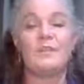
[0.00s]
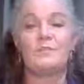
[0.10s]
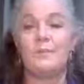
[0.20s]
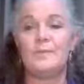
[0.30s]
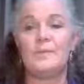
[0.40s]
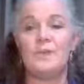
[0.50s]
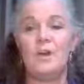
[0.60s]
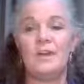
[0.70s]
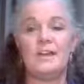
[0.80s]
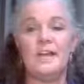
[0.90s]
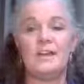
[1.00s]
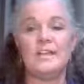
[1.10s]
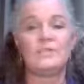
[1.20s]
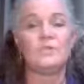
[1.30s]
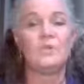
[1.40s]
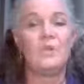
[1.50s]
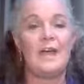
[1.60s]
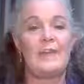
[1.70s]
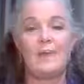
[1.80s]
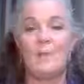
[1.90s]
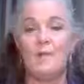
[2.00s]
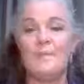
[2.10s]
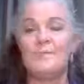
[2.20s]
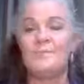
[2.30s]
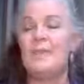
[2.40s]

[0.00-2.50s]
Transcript: of Lepidolite in our e-store at the moment.